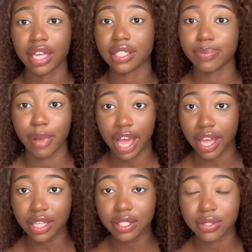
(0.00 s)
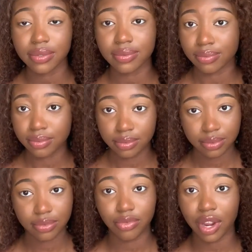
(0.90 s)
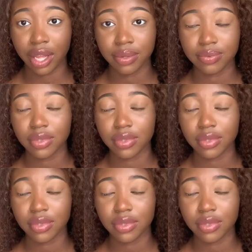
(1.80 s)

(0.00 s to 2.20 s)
is bad, right?